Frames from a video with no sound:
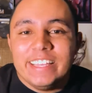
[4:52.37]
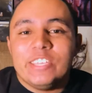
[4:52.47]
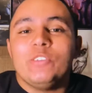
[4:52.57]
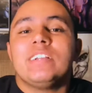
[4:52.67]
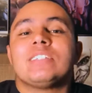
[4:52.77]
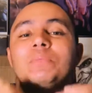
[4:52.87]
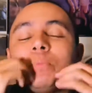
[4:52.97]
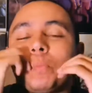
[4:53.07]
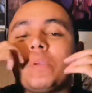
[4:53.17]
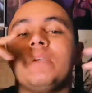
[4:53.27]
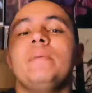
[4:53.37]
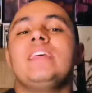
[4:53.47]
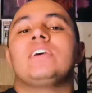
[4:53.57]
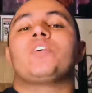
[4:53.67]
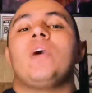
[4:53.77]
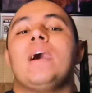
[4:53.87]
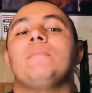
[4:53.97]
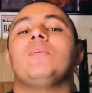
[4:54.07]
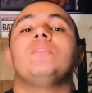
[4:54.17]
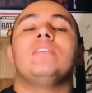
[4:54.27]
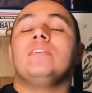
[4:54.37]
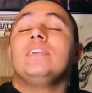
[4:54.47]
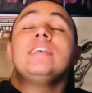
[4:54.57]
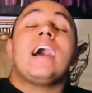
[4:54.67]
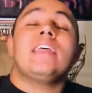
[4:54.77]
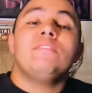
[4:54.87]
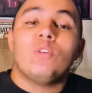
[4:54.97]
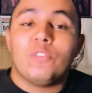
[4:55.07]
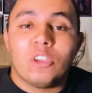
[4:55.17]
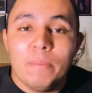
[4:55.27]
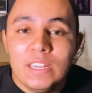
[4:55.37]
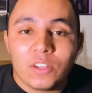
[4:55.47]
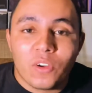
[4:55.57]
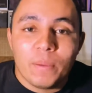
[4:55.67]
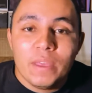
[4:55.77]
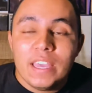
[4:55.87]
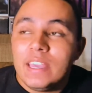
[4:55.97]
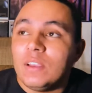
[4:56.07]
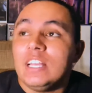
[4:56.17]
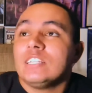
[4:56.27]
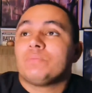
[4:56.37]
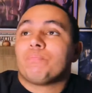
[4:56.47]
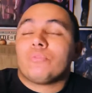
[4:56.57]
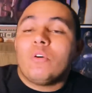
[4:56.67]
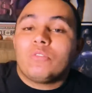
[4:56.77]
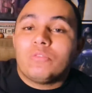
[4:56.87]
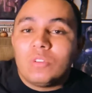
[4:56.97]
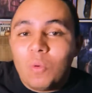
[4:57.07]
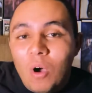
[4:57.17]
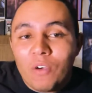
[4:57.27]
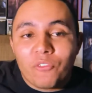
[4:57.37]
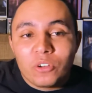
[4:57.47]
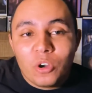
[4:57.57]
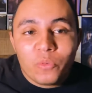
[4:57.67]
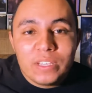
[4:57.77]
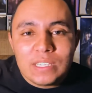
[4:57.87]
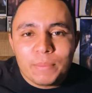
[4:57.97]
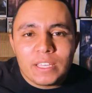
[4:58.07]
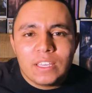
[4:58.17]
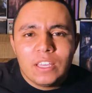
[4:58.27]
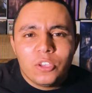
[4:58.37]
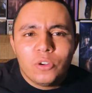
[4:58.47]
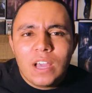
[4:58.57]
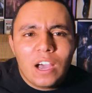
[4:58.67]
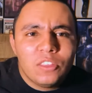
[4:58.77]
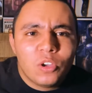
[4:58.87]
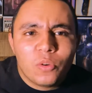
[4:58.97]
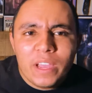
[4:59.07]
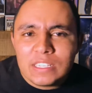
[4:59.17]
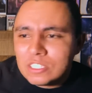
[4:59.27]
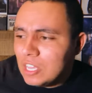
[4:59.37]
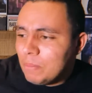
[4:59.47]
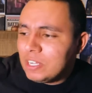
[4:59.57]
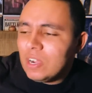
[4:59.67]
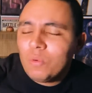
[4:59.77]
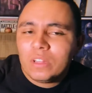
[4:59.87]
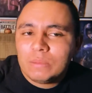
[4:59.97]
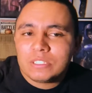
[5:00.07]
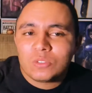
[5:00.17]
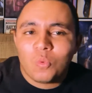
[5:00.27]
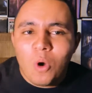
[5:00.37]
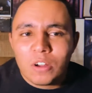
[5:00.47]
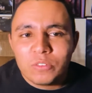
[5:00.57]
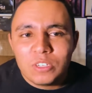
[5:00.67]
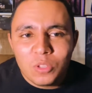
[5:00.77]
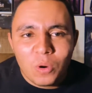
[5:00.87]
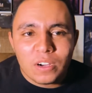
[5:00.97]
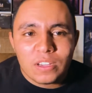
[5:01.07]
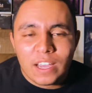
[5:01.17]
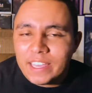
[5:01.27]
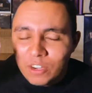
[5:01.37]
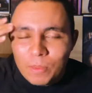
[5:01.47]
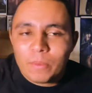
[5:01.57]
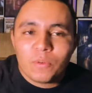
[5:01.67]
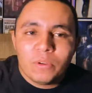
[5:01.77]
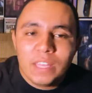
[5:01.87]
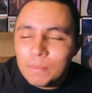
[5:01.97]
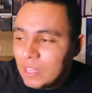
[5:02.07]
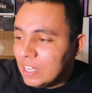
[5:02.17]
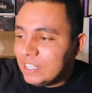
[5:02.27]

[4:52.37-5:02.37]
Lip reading: You just committed a crime. I didn't even know if he committed a crime. He just broke through the wall for no reason. I'm like, you're not under arrest. Michelle Williams just walked through the door. I can't even remember her real name.